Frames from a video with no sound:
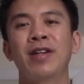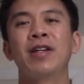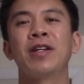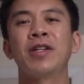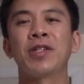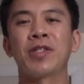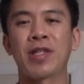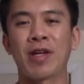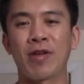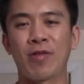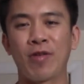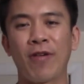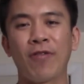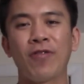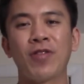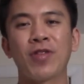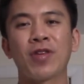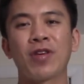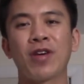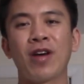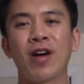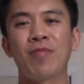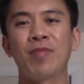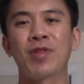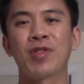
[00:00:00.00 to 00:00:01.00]
Sound off on
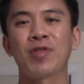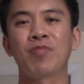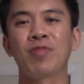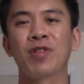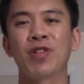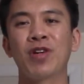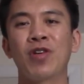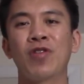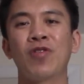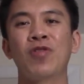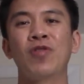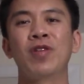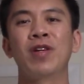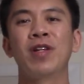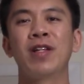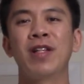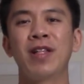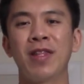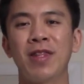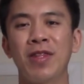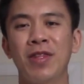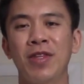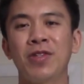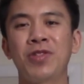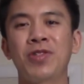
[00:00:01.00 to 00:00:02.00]
the comments below.
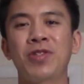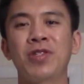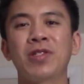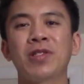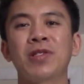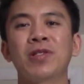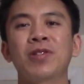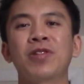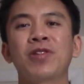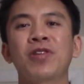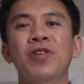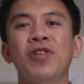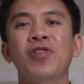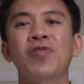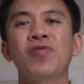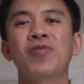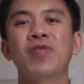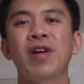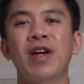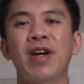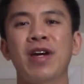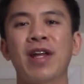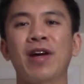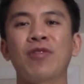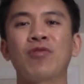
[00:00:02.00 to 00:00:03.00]
This is Leo,
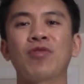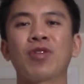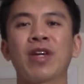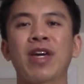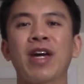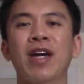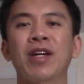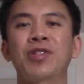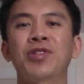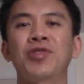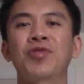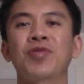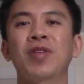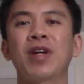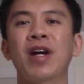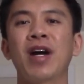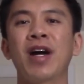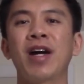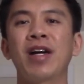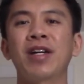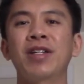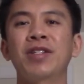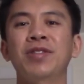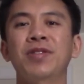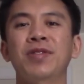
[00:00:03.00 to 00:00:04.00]
and I will catch you
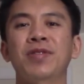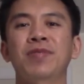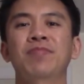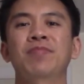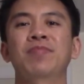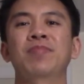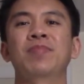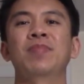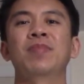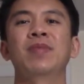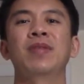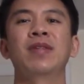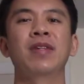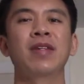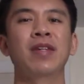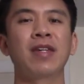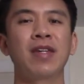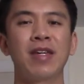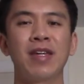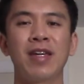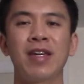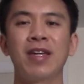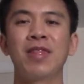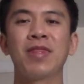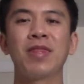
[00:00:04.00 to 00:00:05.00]
guys
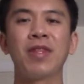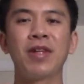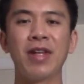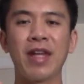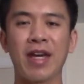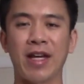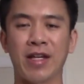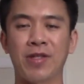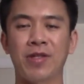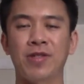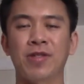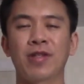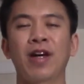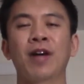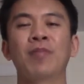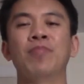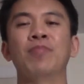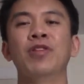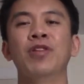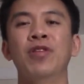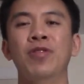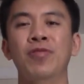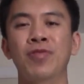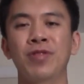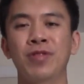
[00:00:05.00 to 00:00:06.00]
in the next
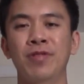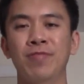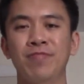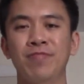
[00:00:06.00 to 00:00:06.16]
upload.